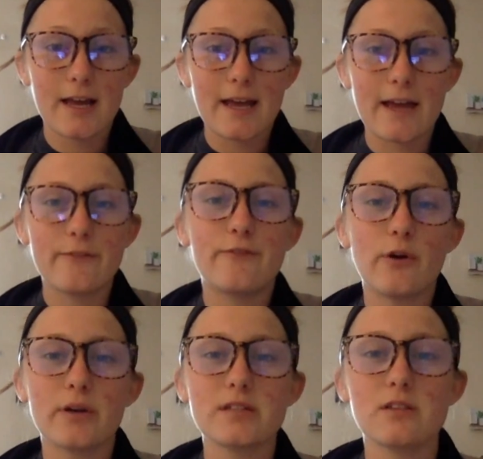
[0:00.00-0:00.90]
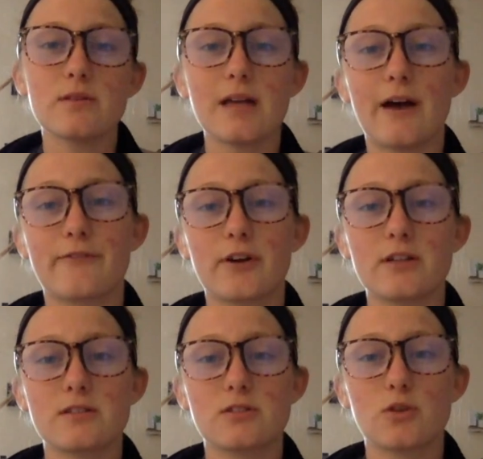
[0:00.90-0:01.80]
and focus those
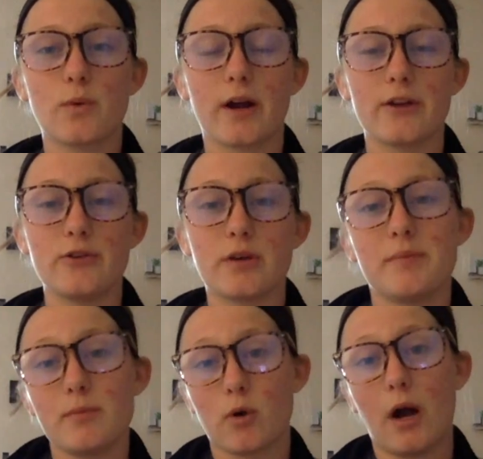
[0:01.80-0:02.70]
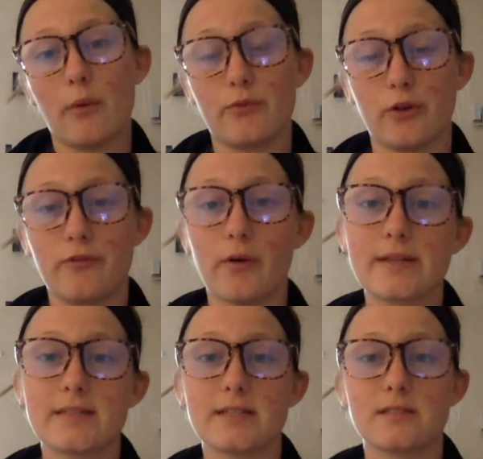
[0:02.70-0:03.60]
efforts to where you can be more helpful.
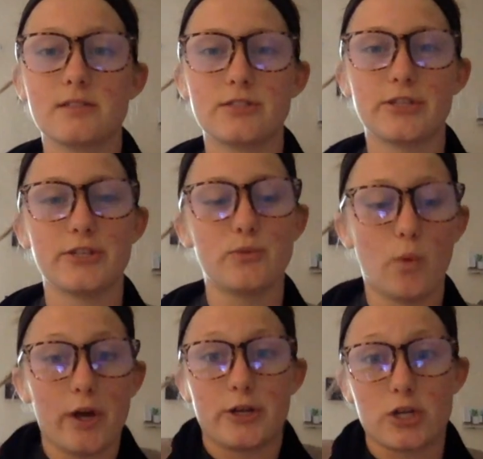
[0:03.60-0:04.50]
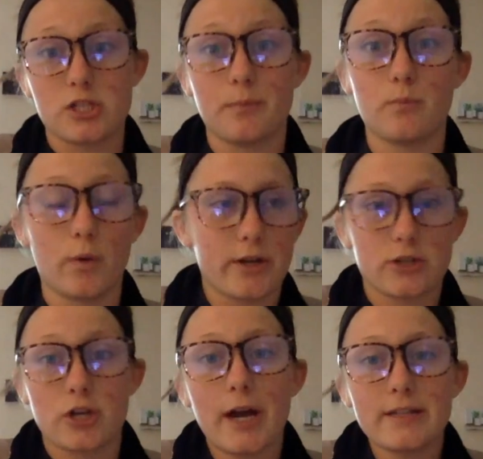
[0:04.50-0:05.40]
Focus it to what
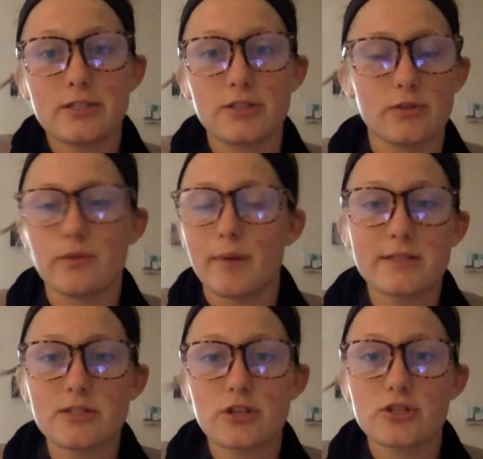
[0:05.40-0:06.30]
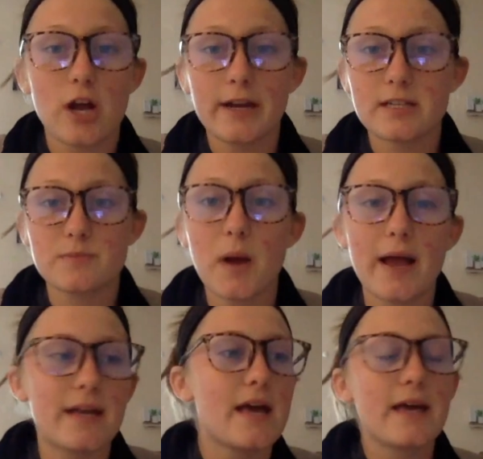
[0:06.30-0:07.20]
you're trying to do, the message you're trying to
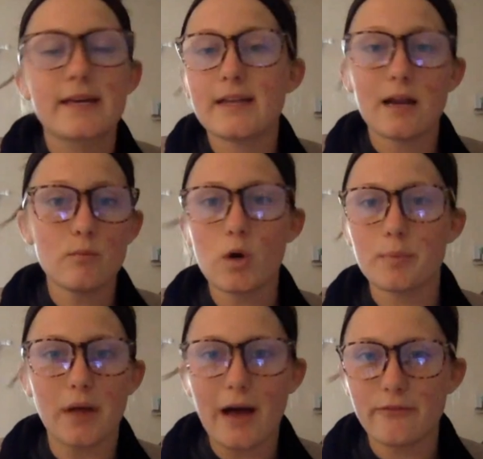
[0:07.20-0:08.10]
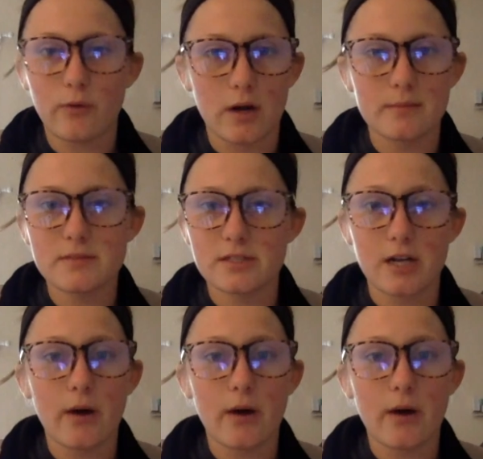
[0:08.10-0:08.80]
spread. Get on more platforms,